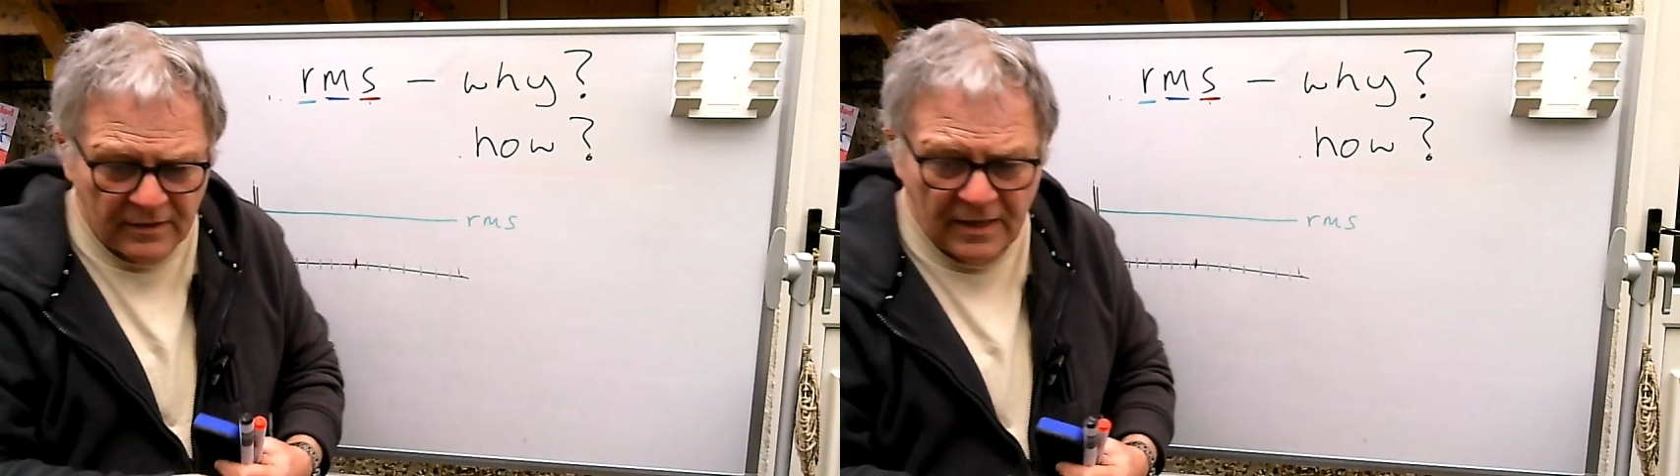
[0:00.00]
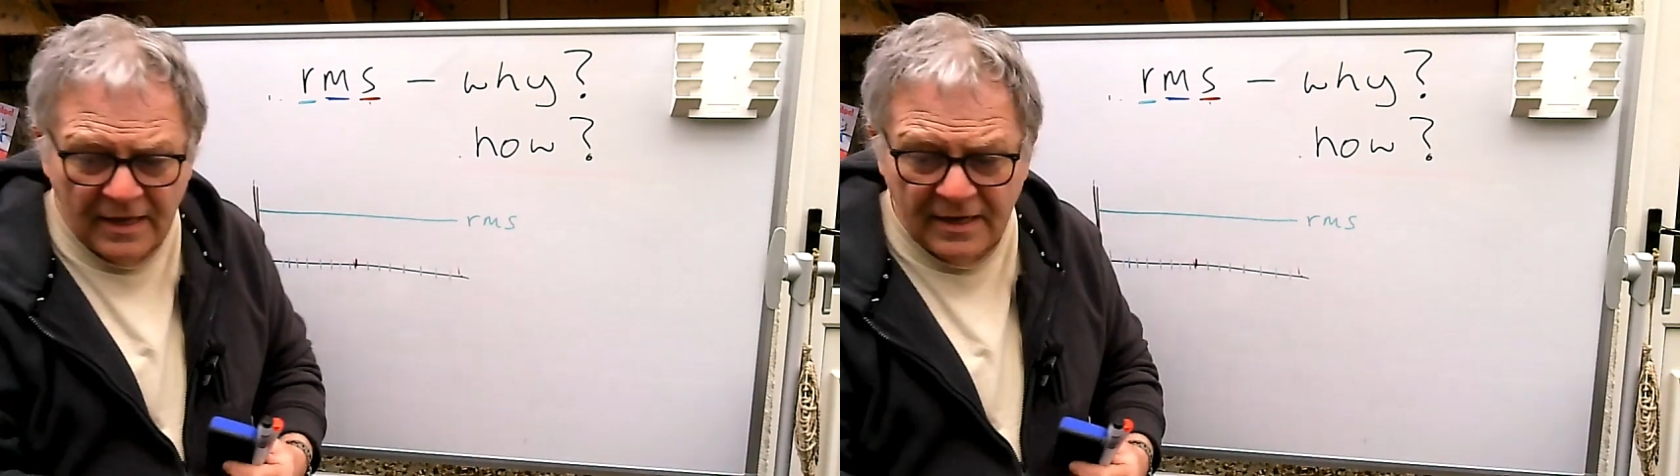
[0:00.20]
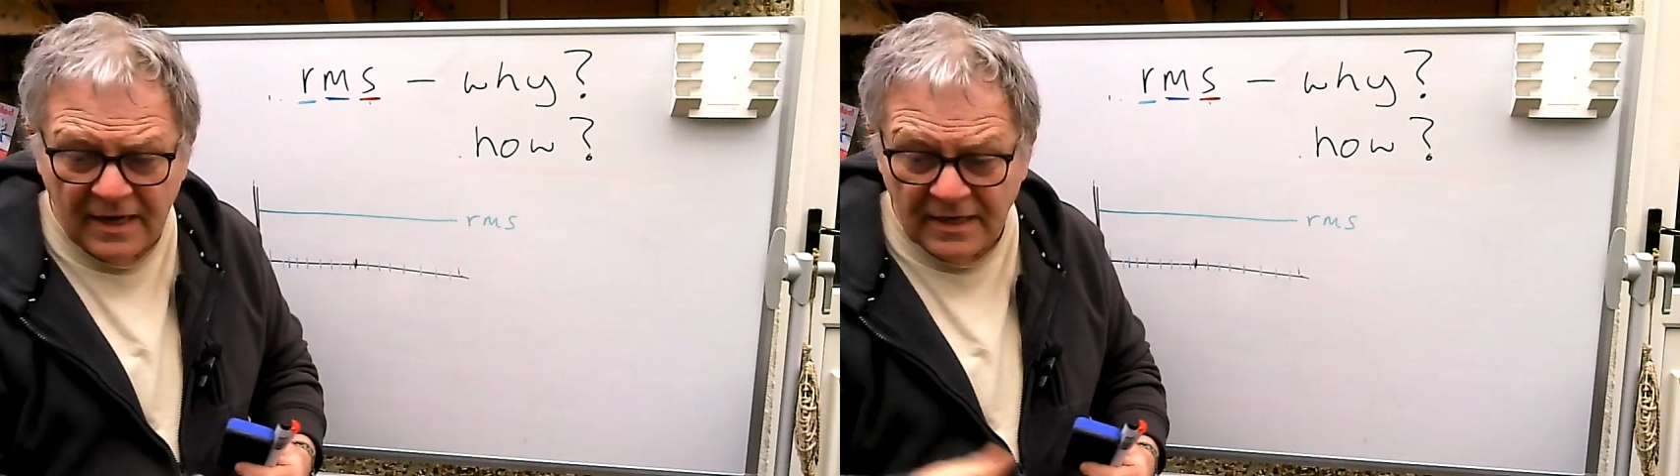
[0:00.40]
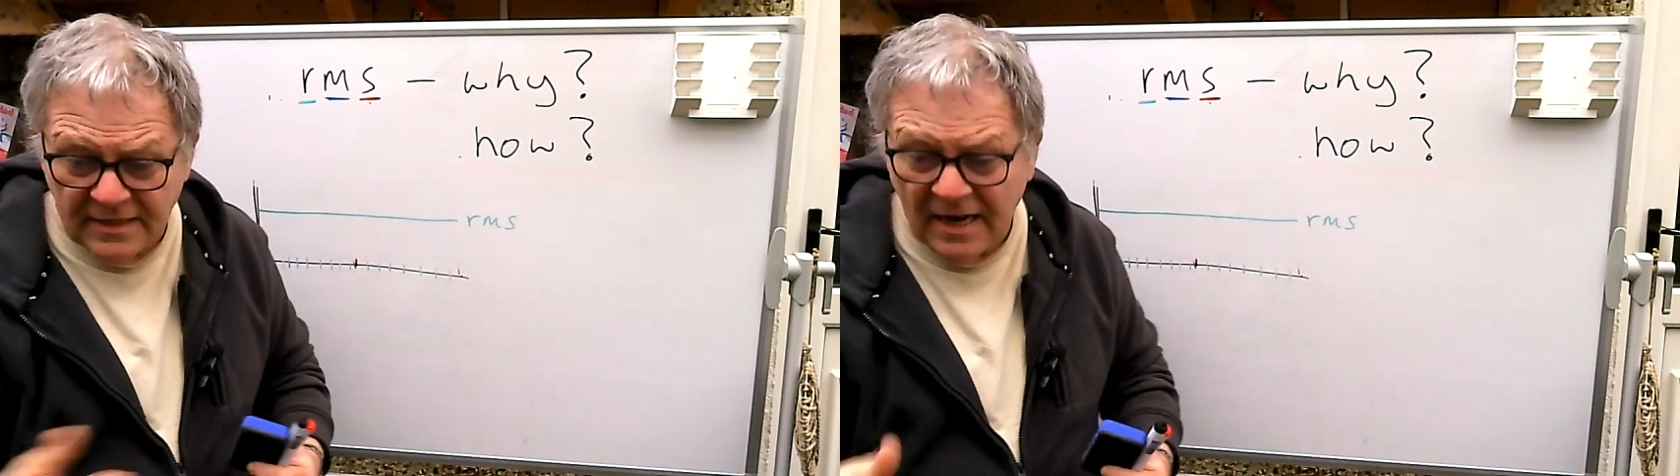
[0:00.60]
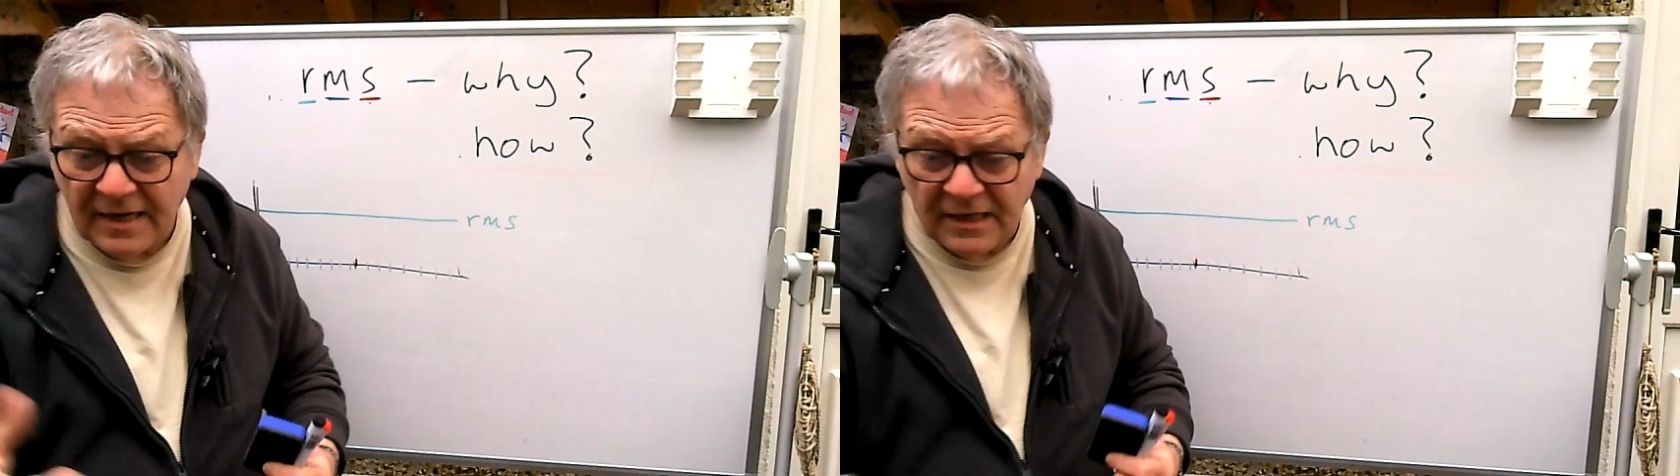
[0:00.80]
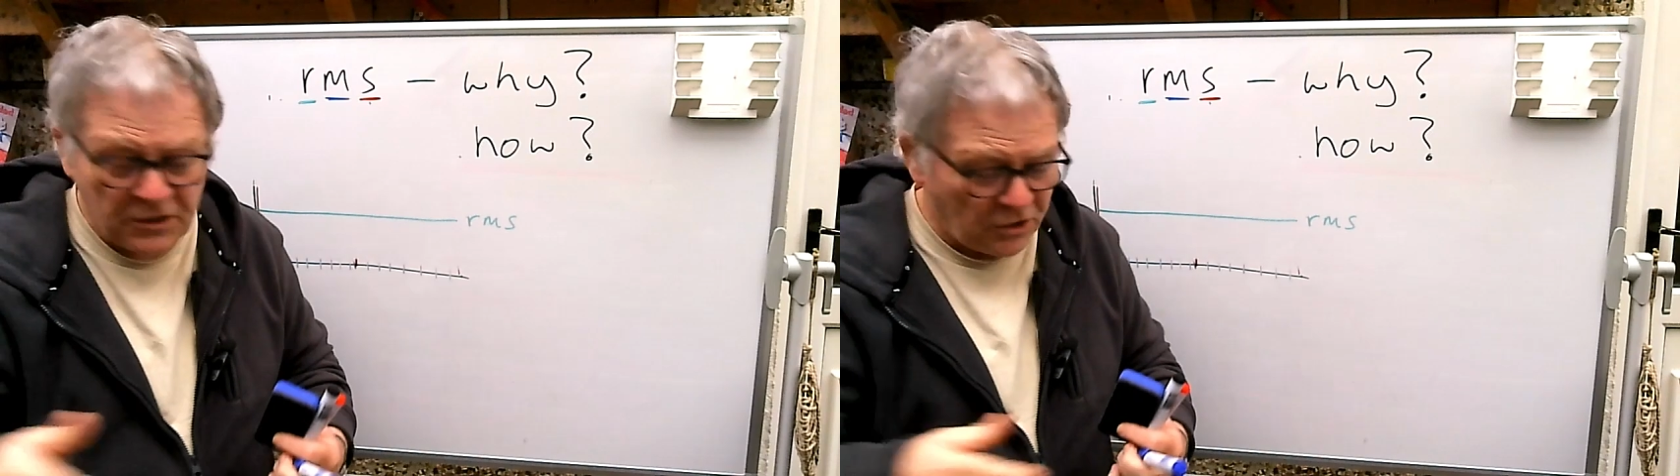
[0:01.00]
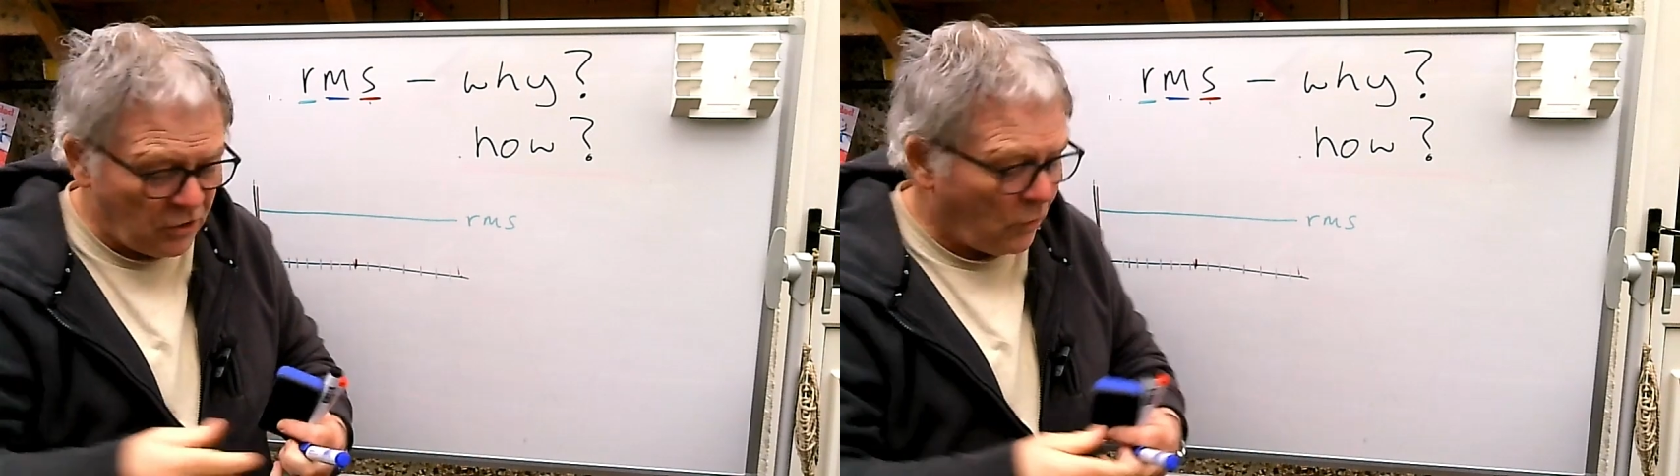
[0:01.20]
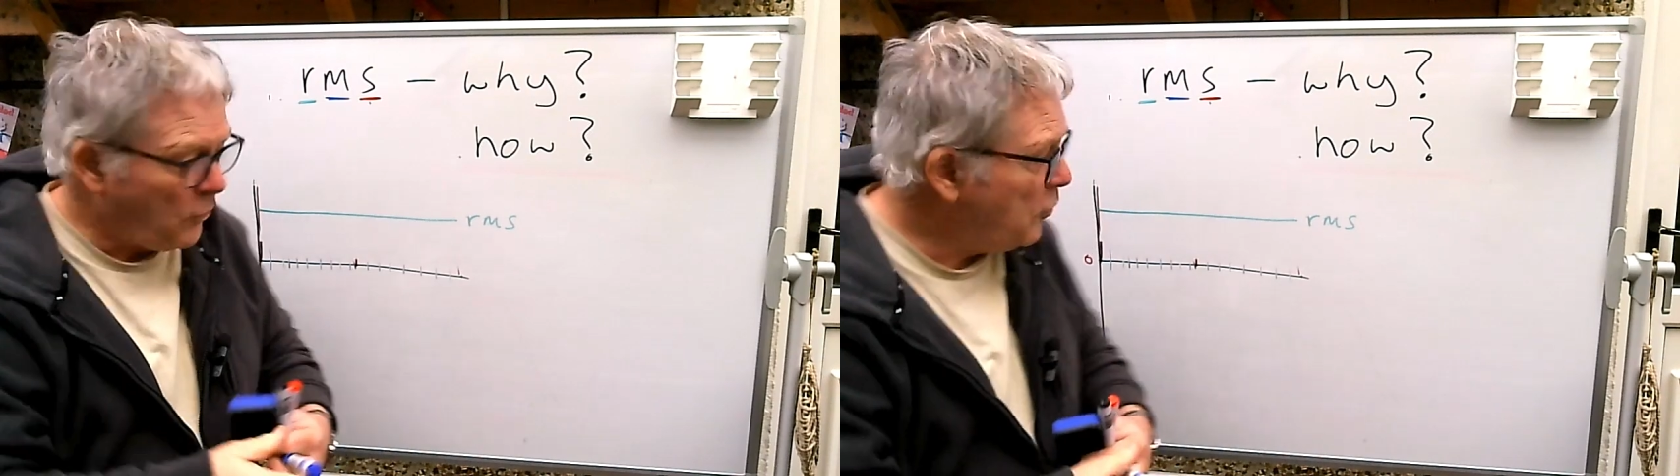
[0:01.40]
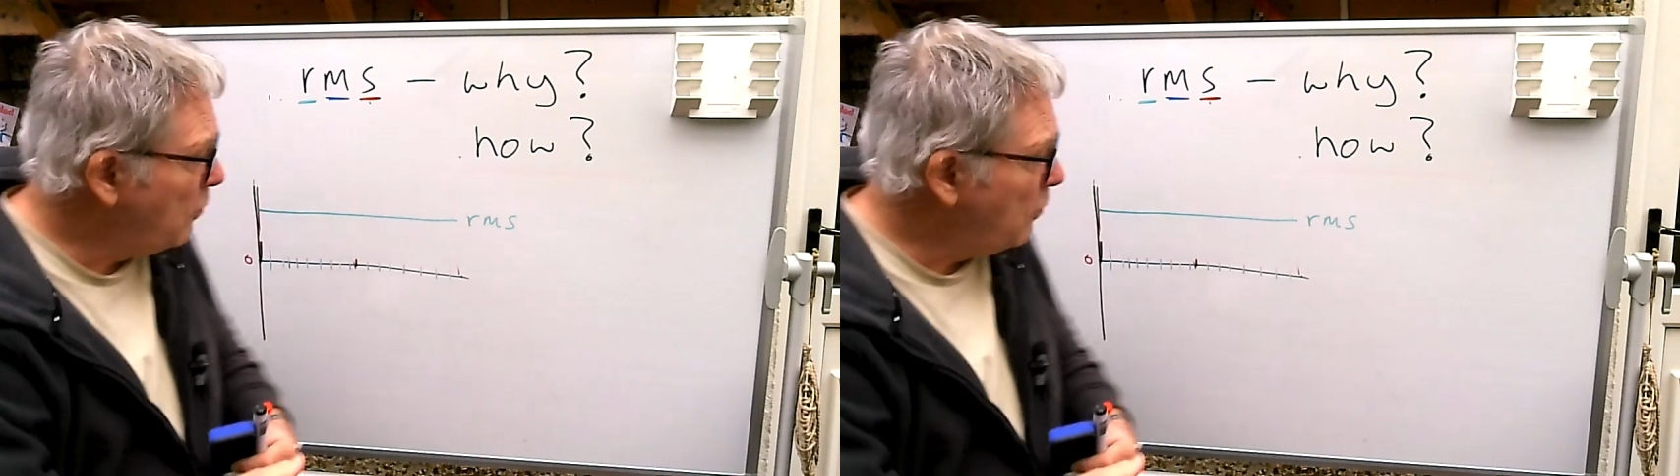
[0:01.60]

then it's handy to know the